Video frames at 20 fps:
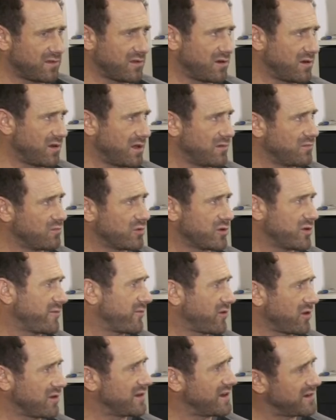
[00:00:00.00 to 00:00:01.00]
you're like, well,
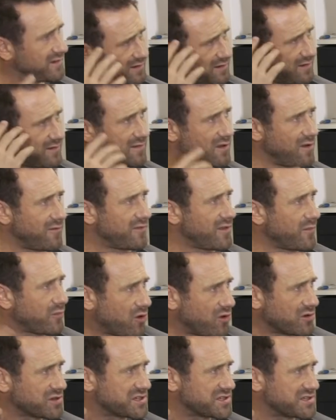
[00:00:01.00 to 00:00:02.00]
you've conditioned yourself.
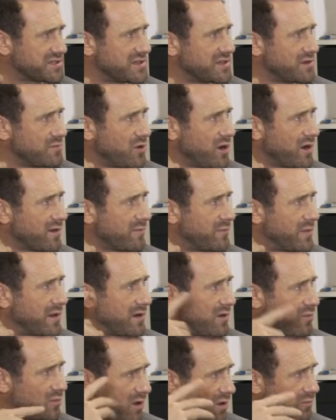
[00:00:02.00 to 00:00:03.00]
Subconsciously, your mind has
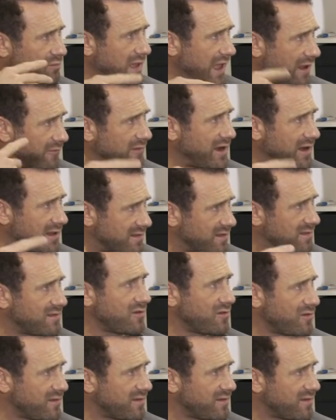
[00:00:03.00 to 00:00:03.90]
been like, well, I'm getting ready to do